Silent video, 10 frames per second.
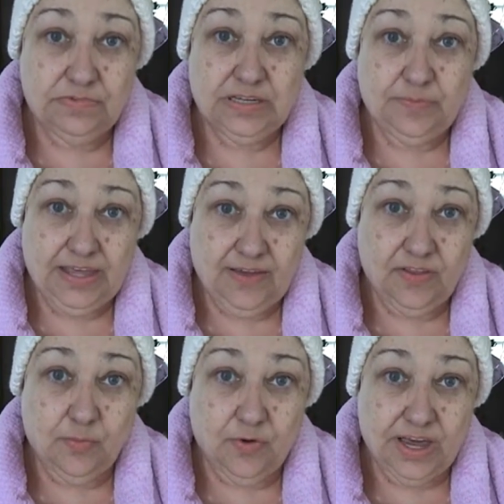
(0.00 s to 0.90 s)
something
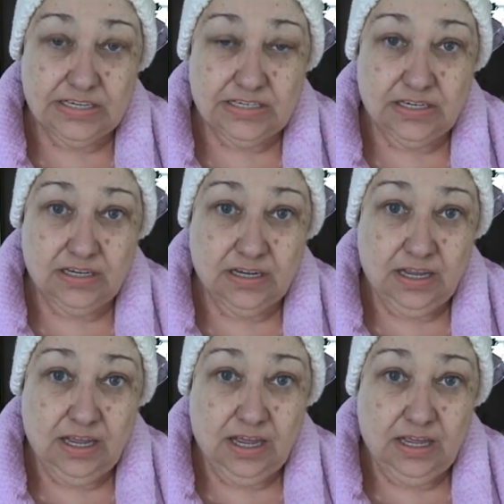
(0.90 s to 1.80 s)
in their breast.
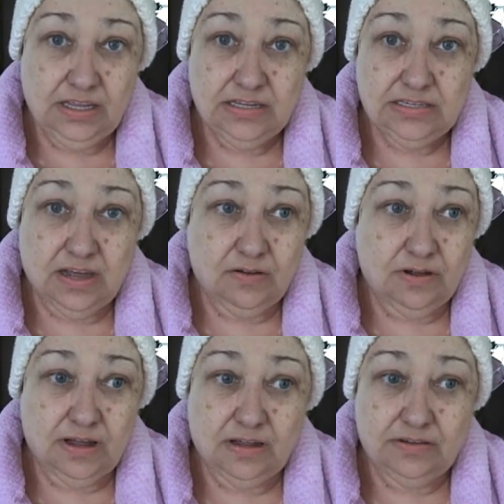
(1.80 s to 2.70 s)
So